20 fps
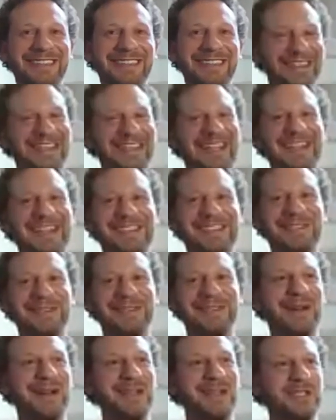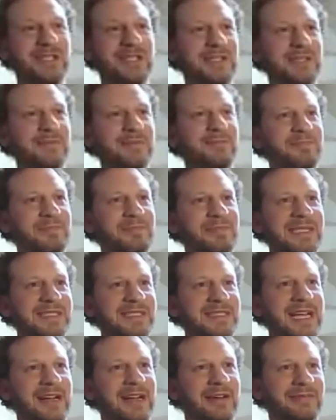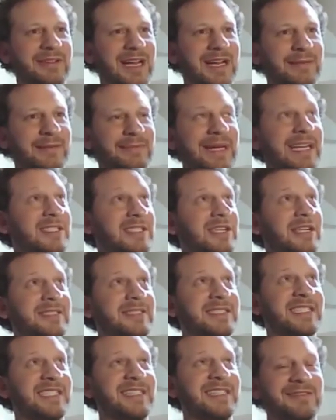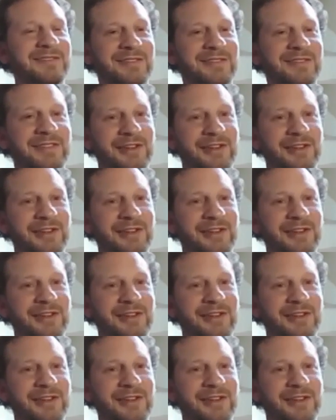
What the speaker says: thanks so much. Peace out, Rob. Actually, I'll see you in 30